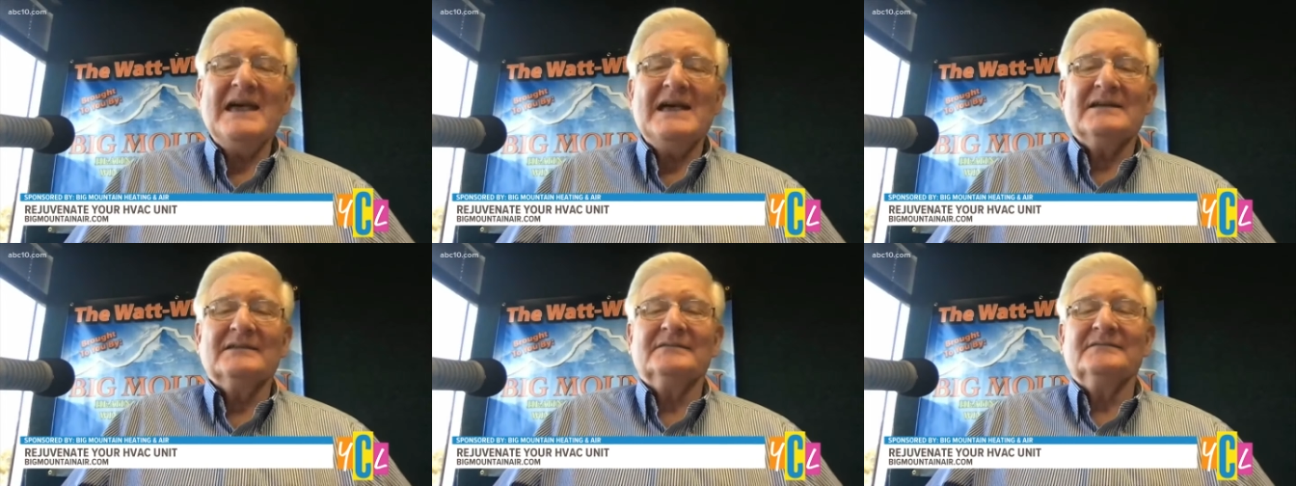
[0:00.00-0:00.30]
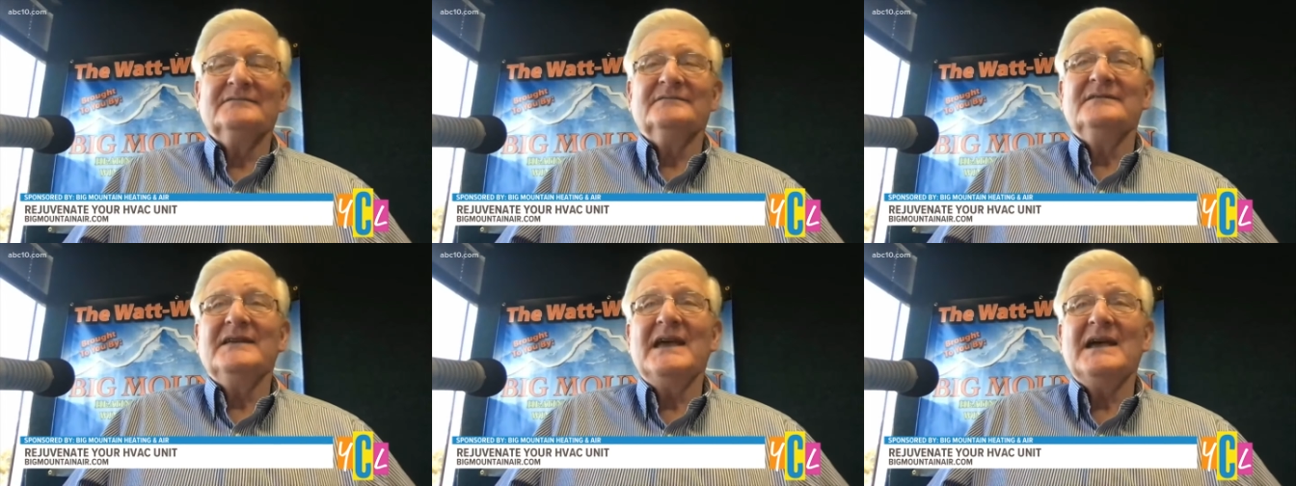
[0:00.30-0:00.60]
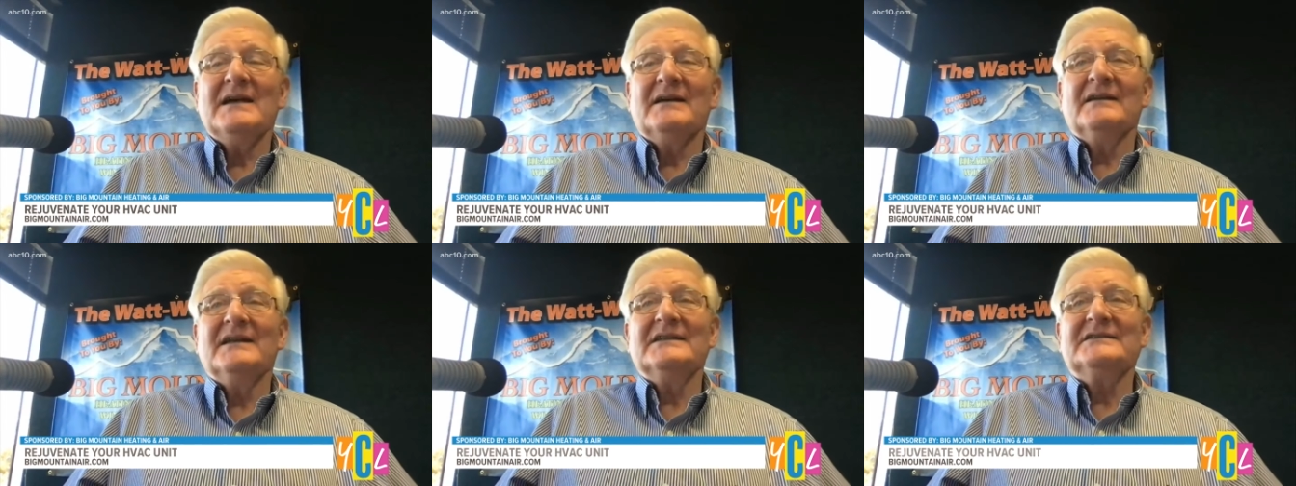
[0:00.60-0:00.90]
Yeah,
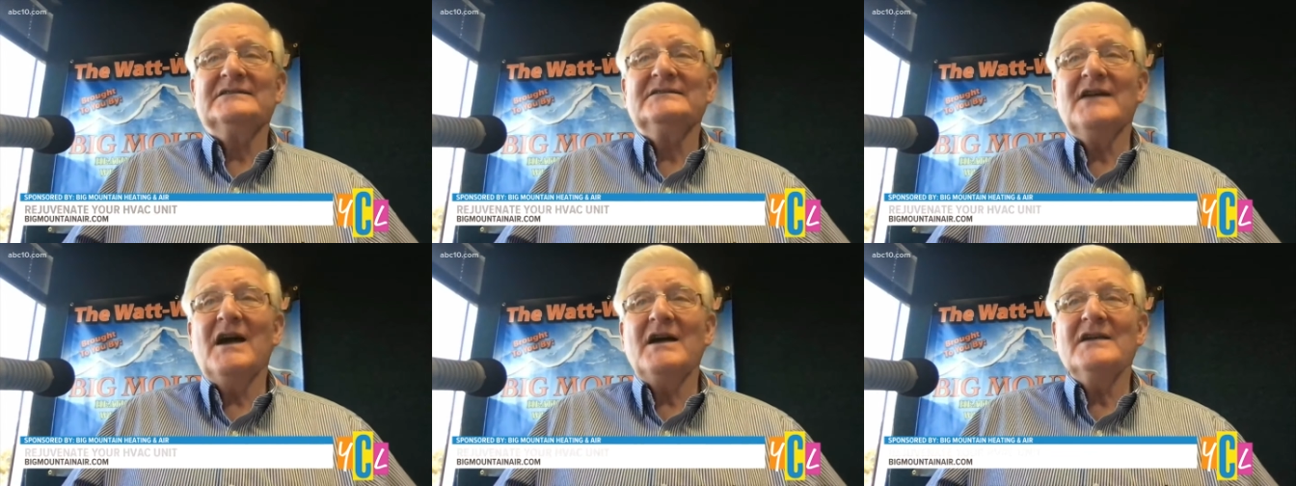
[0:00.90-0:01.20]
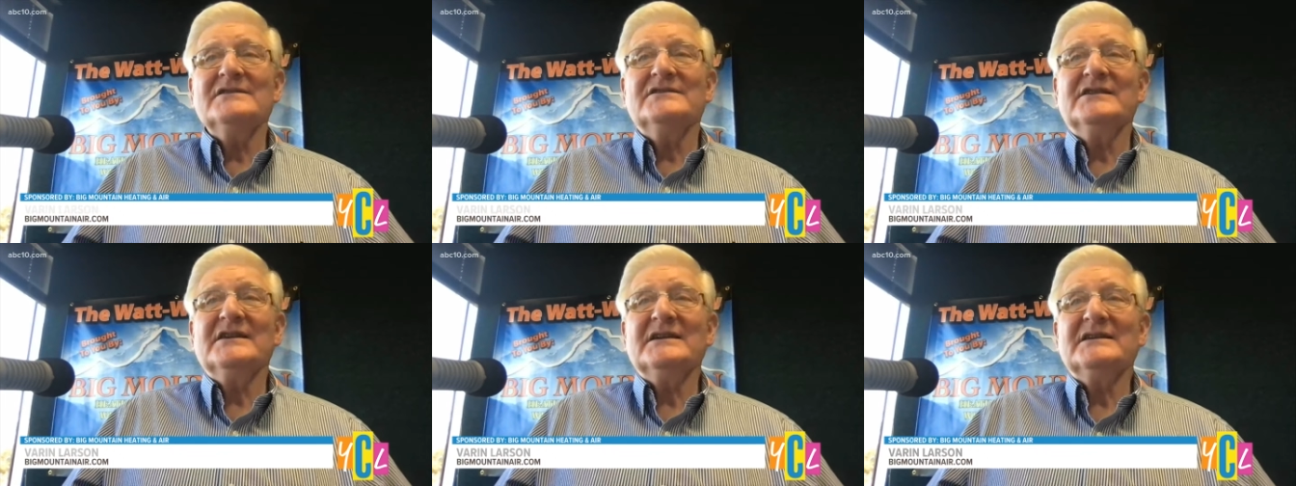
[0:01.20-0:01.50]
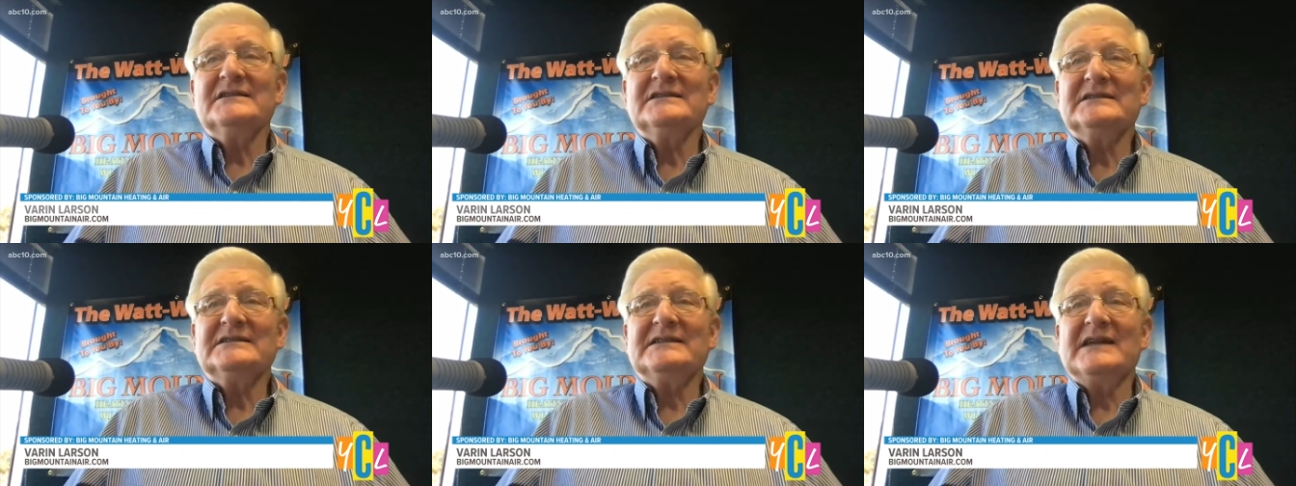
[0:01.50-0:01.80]
yeah. It's not
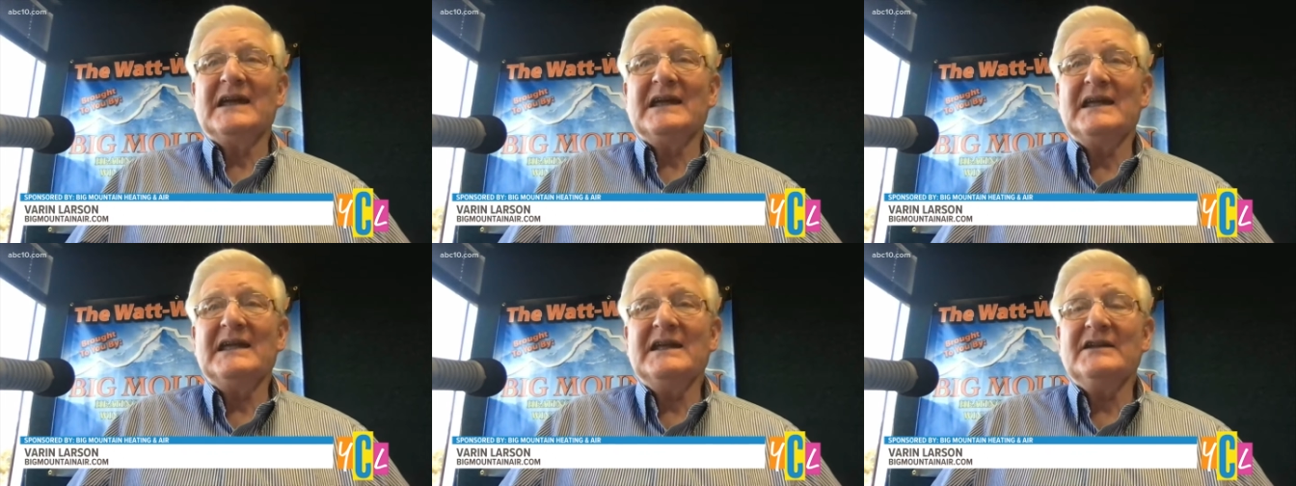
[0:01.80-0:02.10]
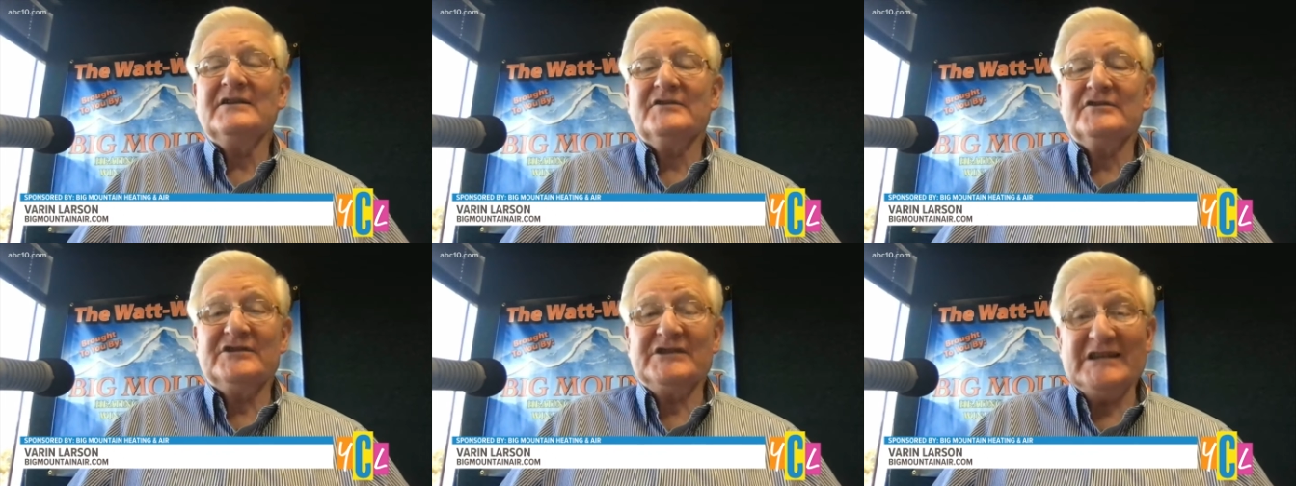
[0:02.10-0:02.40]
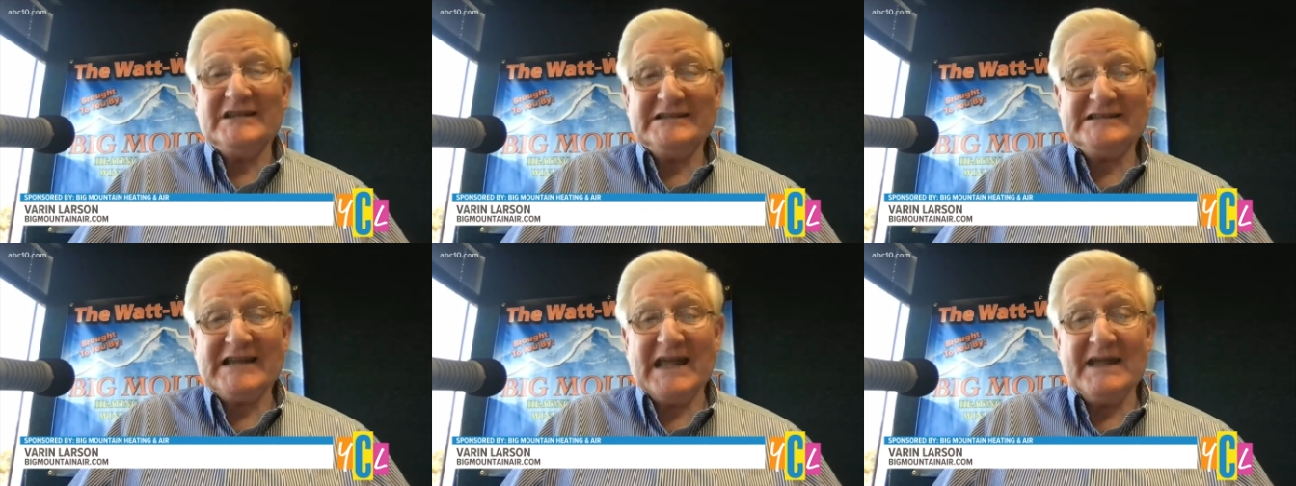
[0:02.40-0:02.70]
just uh,
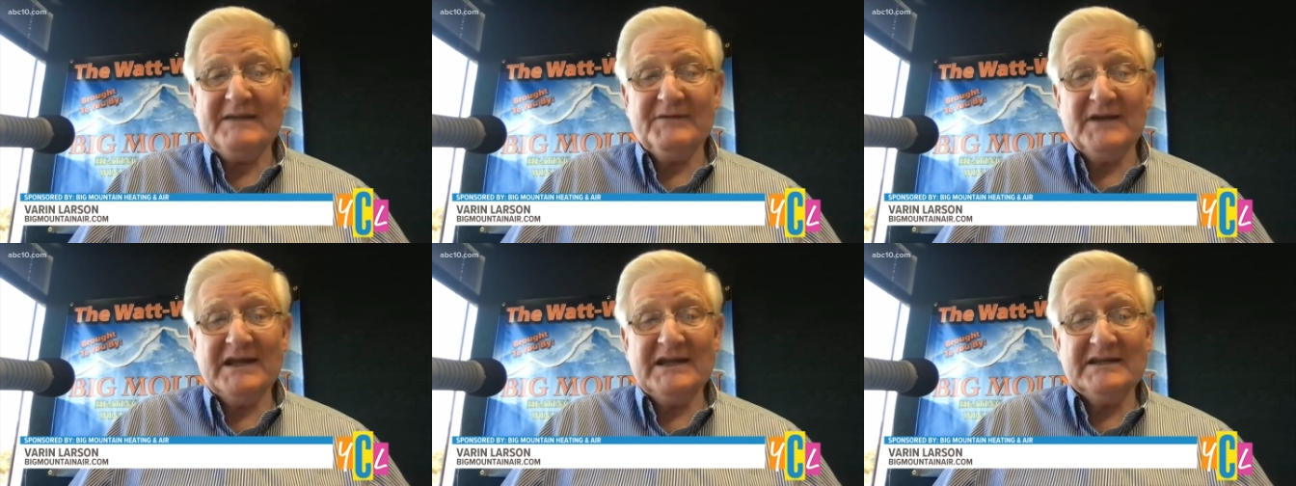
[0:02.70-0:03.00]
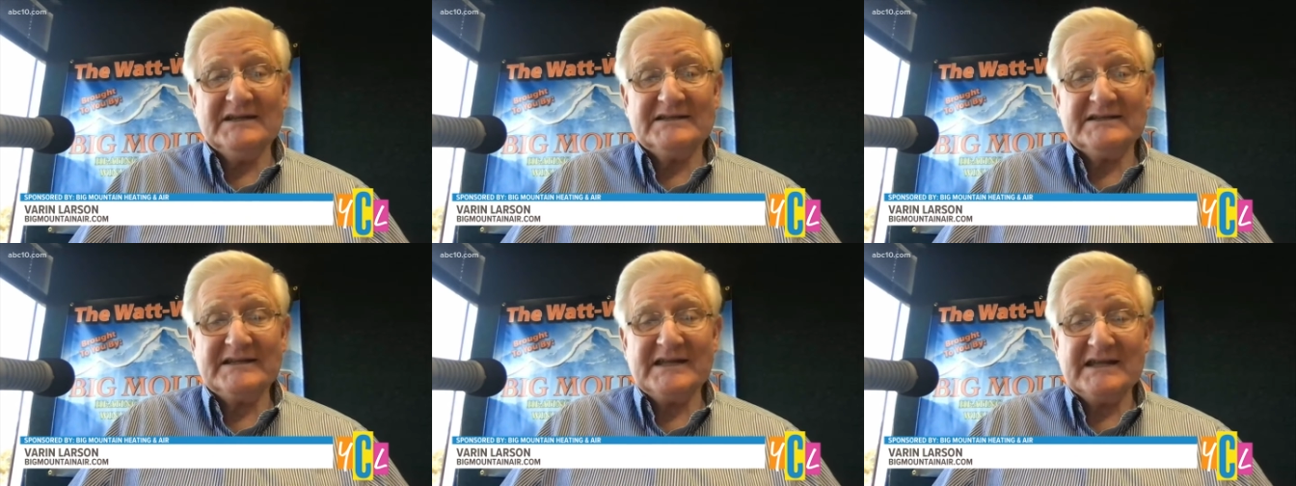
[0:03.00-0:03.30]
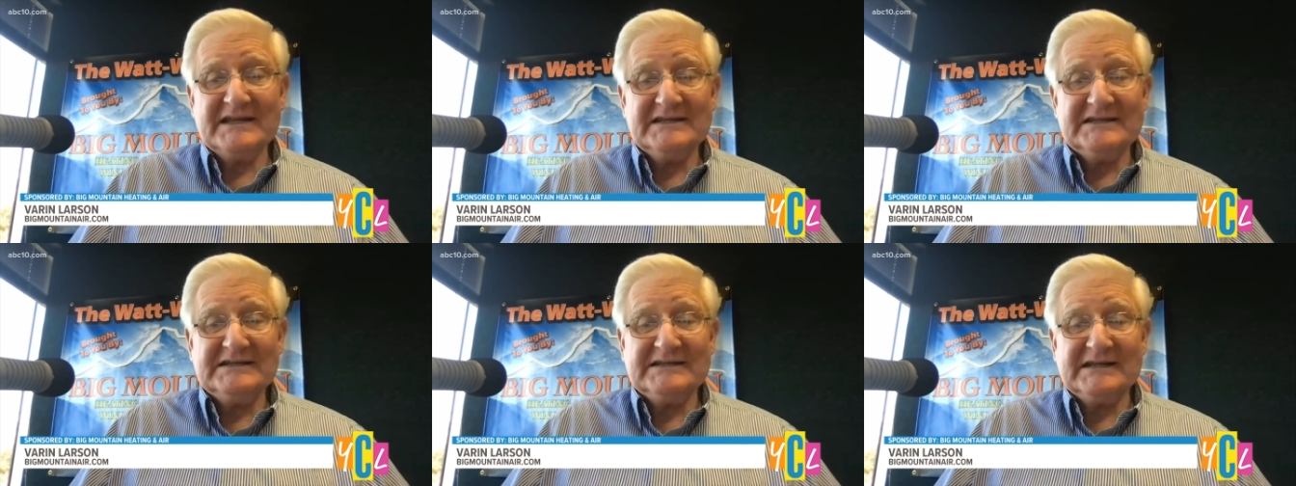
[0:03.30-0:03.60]
energy savings
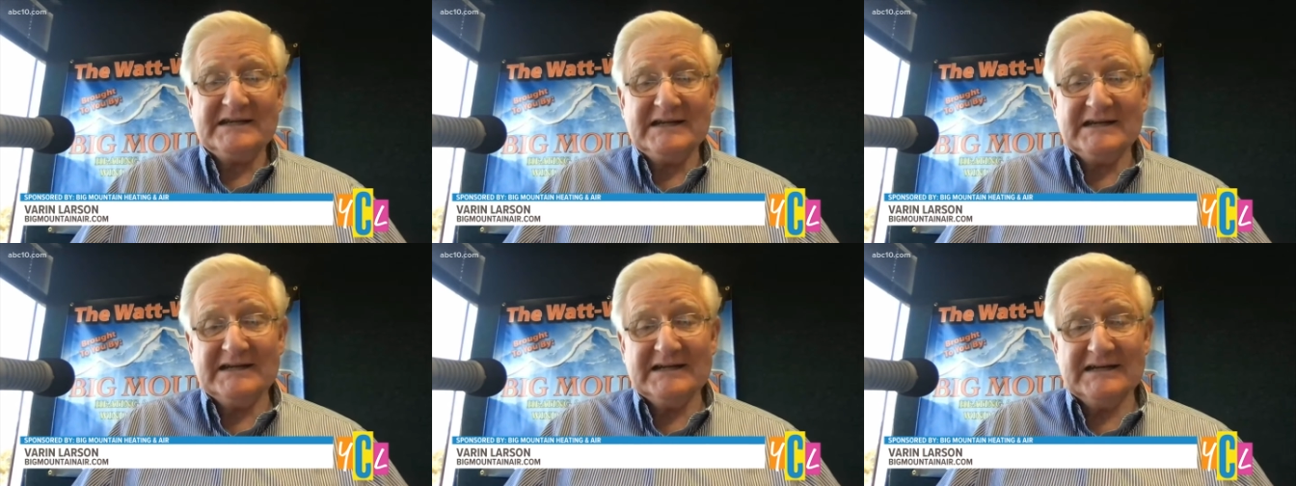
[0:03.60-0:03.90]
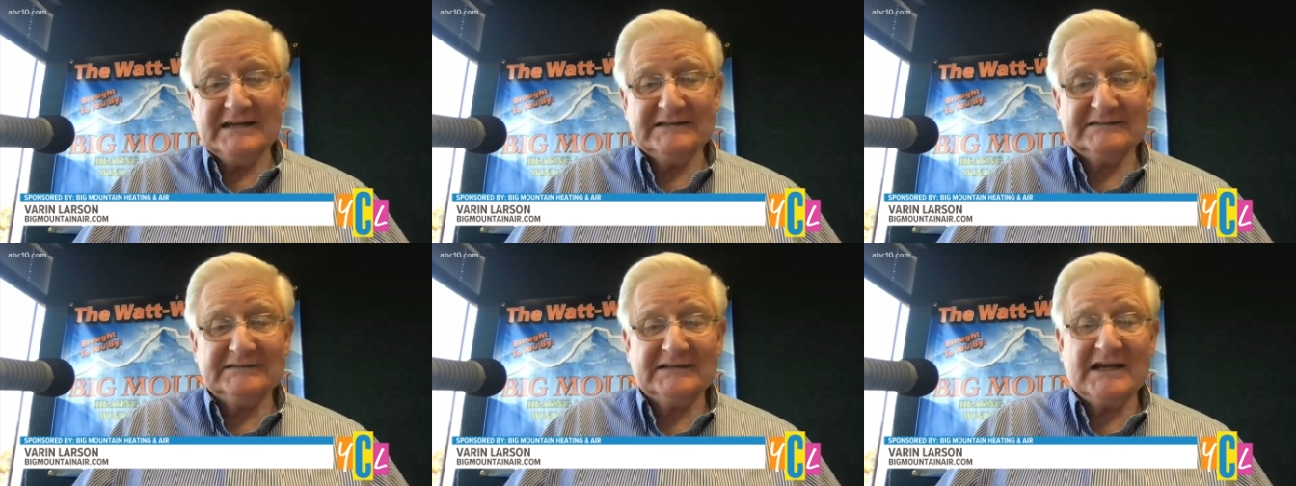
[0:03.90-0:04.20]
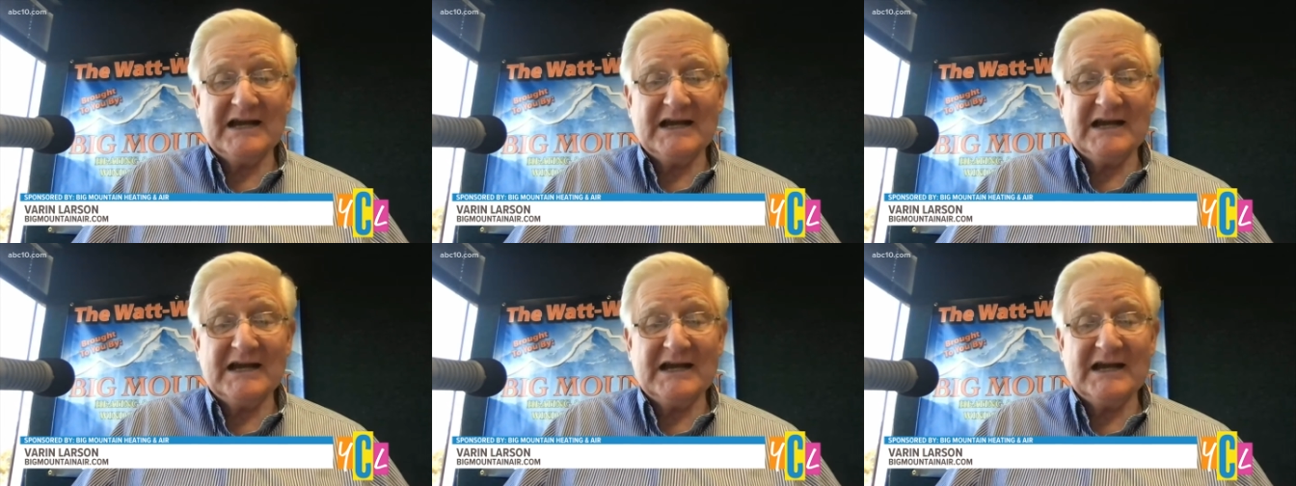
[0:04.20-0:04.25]
that uh,